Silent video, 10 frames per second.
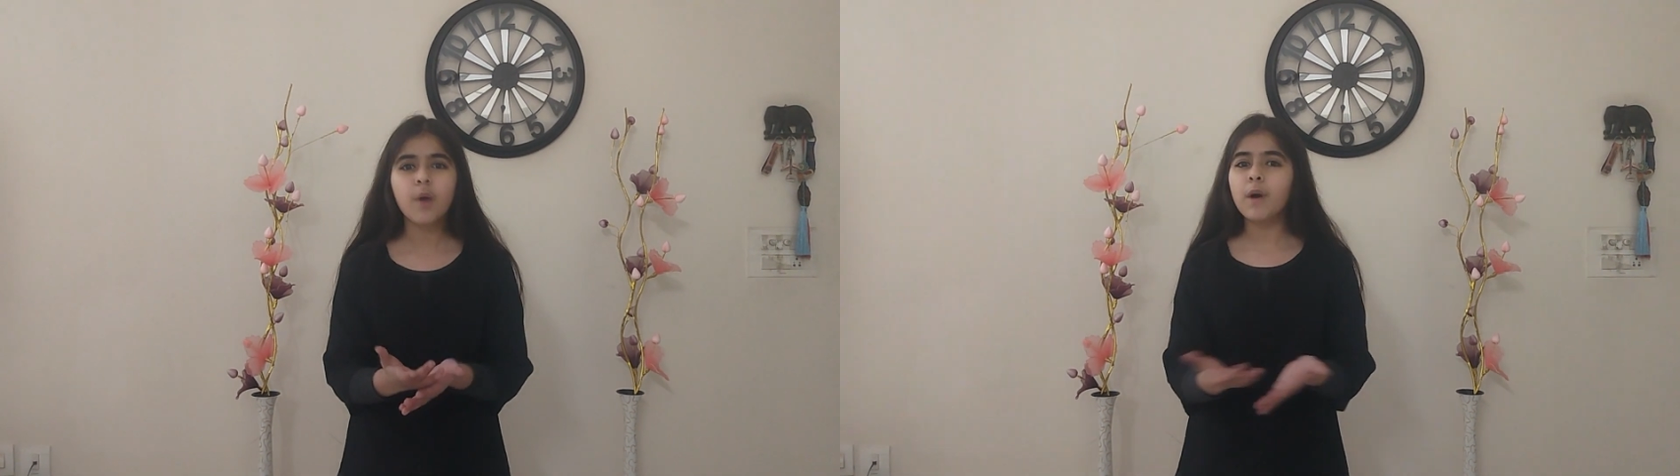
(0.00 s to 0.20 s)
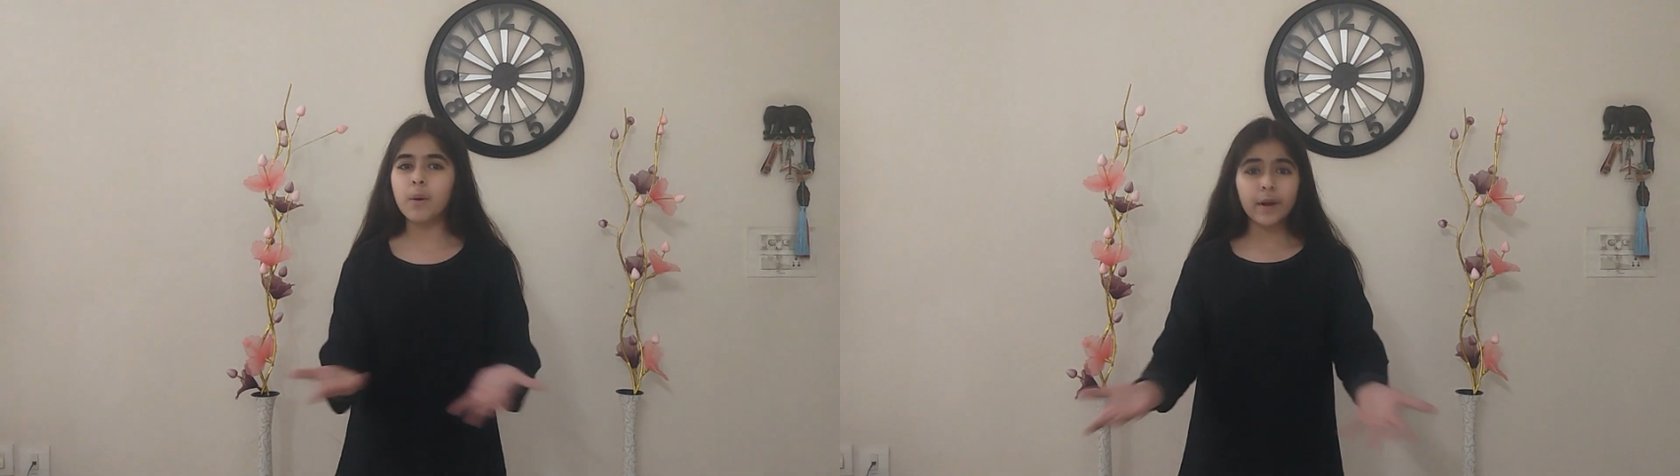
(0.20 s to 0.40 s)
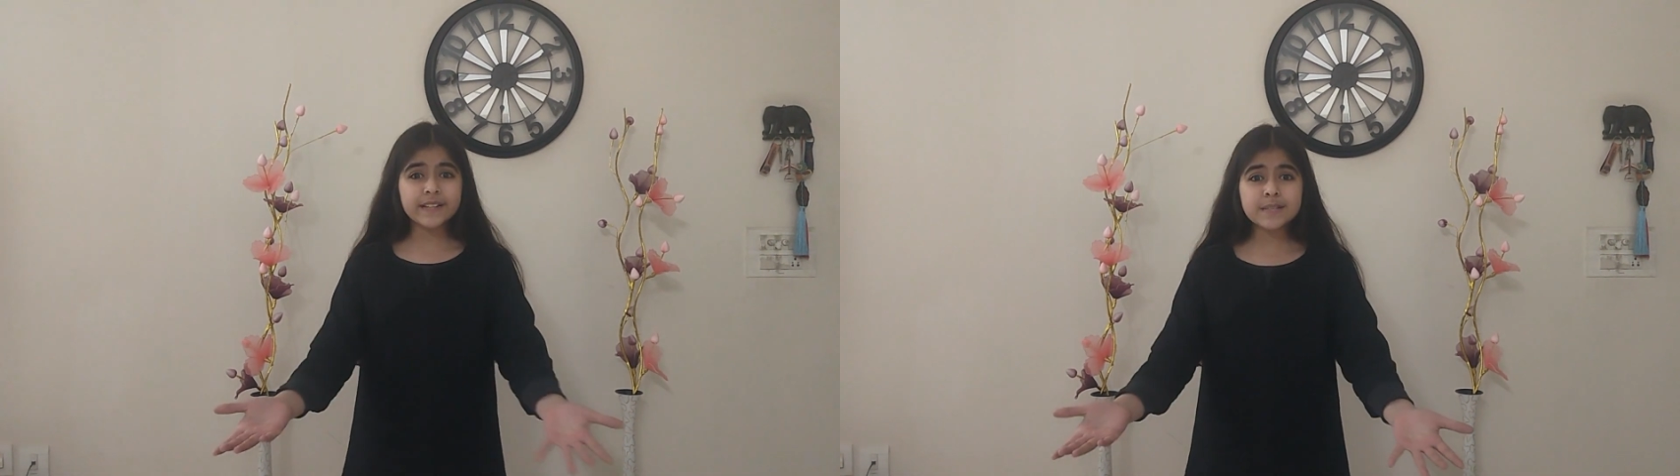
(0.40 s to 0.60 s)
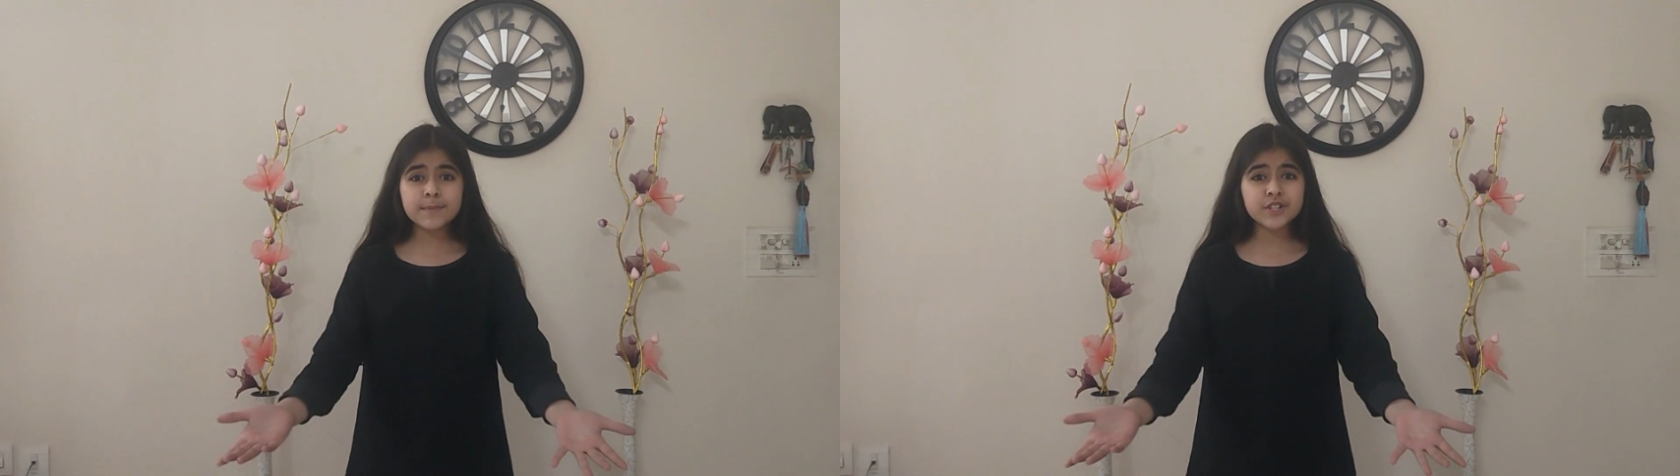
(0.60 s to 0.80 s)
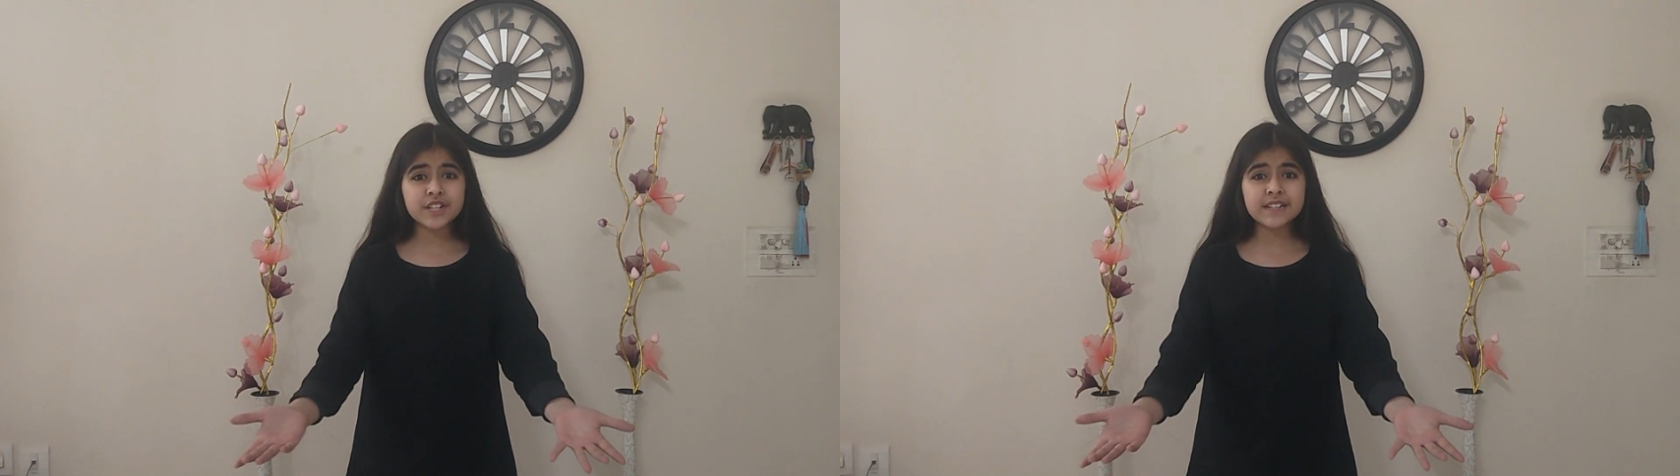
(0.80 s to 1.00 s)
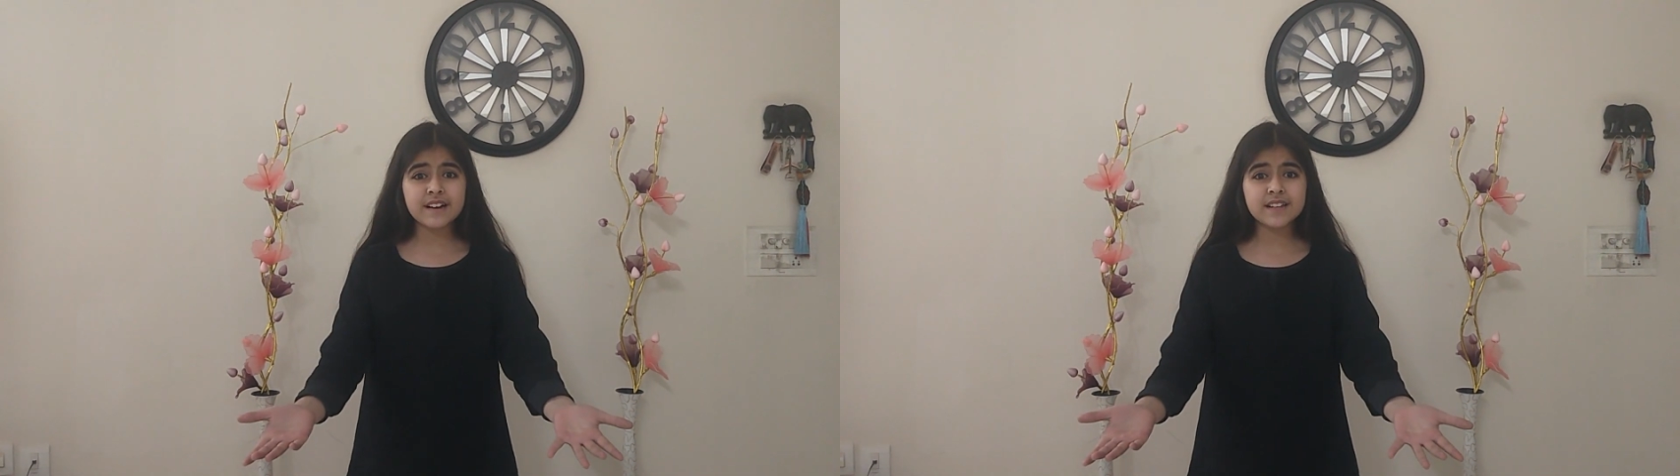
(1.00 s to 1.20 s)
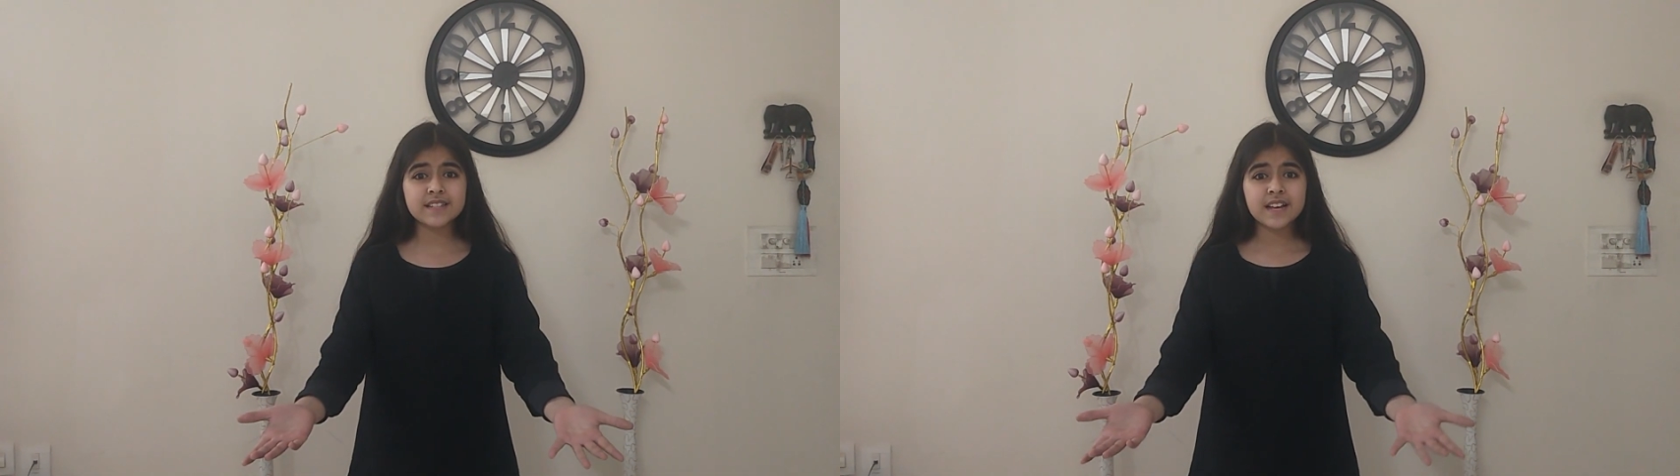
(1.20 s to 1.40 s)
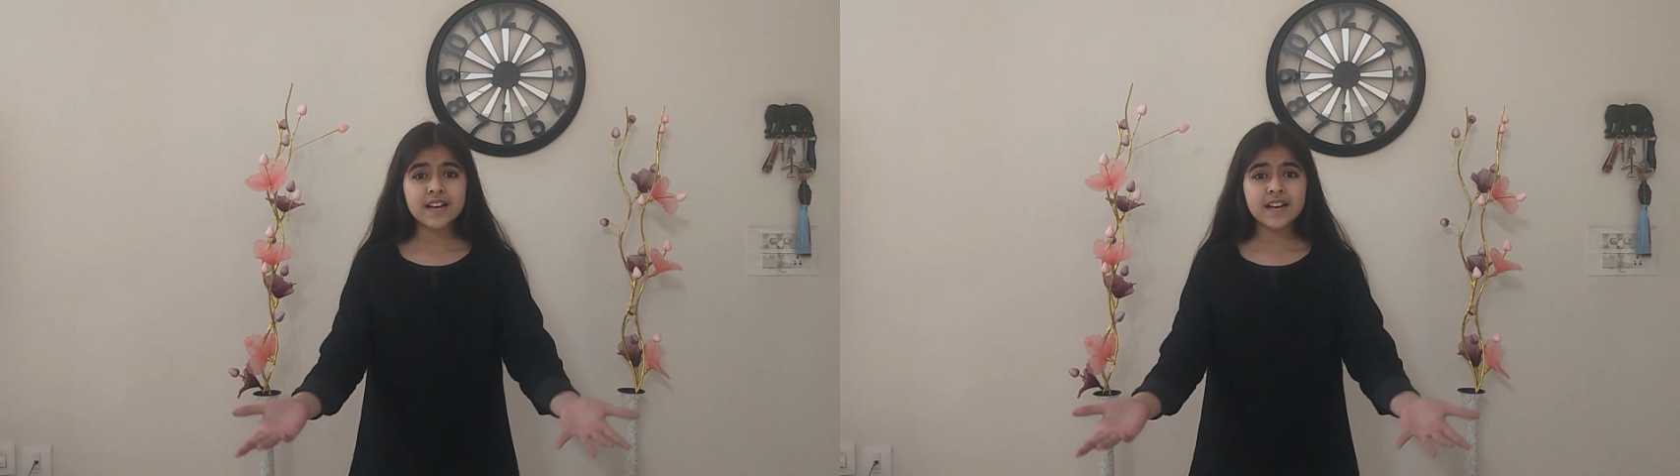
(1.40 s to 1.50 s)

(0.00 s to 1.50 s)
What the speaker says: Well, what this machine does